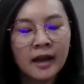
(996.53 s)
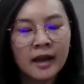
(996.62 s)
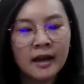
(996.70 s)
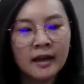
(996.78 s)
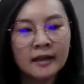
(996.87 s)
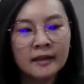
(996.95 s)

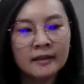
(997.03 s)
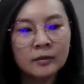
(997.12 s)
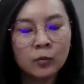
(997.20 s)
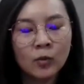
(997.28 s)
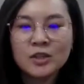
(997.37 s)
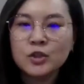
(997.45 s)

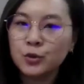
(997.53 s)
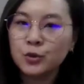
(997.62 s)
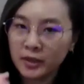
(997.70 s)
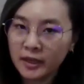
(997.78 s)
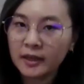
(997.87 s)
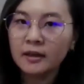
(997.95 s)
And what's
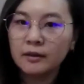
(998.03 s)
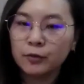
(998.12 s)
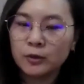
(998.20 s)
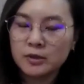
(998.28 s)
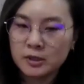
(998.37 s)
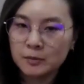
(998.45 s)
unique
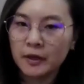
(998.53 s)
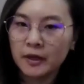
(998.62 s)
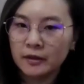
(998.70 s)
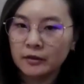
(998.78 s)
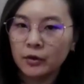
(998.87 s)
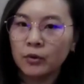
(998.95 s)
for Tze
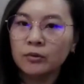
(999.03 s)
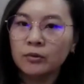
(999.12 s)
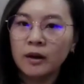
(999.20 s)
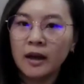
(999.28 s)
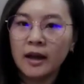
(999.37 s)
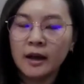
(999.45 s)
Peng,
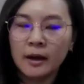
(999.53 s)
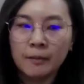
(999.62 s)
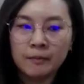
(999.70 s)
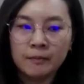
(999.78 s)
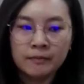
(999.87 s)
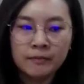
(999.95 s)
though,
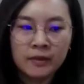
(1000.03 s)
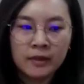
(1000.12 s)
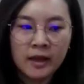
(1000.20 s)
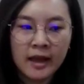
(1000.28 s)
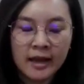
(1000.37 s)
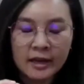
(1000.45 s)

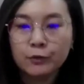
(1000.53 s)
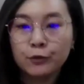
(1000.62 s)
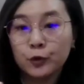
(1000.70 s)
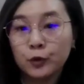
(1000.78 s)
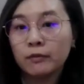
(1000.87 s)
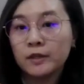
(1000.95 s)
and a
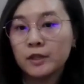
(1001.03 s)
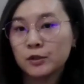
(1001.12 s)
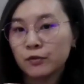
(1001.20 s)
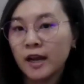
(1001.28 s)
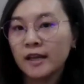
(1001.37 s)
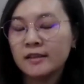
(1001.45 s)
few of his
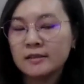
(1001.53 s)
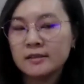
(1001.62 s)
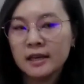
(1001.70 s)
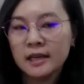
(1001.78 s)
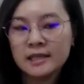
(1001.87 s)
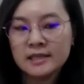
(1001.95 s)

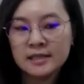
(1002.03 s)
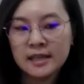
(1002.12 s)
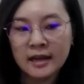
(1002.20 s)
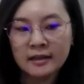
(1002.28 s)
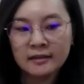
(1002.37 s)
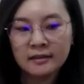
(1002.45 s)
friends, is
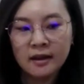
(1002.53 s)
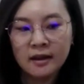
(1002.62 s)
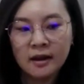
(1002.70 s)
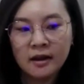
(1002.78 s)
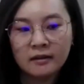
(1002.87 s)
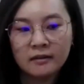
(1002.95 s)
that
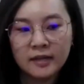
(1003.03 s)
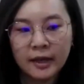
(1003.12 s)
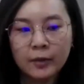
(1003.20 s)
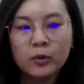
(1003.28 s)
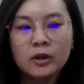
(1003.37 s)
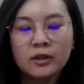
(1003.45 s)

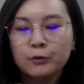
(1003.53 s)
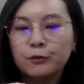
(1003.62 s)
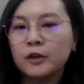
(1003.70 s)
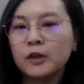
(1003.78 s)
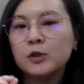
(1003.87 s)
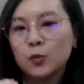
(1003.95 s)
they were the
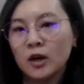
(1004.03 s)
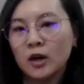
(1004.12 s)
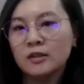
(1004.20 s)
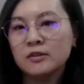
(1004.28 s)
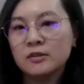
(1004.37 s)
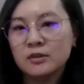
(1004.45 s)
first
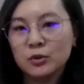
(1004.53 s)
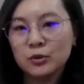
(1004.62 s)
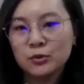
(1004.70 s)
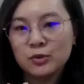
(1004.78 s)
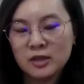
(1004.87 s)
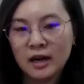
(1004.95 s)
ones
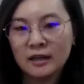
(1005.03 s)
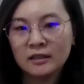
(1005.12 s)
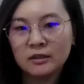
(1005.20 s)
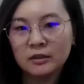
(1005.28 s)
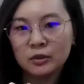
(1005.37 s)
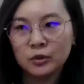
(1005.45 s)
to
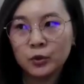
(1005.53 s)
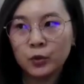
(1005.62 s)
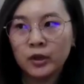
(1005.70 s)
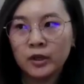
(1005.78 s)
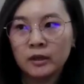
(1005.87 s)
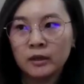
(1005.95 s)
start
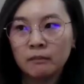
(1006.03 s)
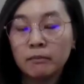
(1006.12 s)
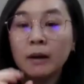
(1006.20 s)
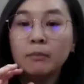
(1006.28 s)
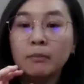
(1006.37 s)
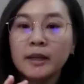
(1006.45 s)
doing
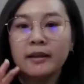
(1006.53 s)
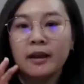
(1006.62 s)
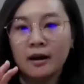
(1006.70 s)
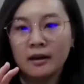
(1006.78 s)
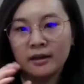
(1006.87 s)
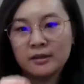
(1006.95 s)

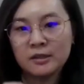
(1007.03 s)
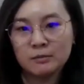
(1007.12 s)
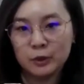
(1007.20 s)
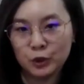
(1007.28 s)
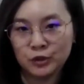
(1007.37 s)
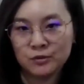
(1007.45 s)
public art
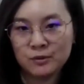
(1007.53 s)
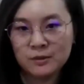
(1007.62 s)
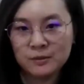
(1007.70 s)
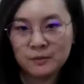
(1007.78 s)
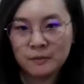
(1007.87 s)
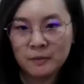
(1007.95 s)

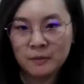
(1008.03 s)
exhibitions.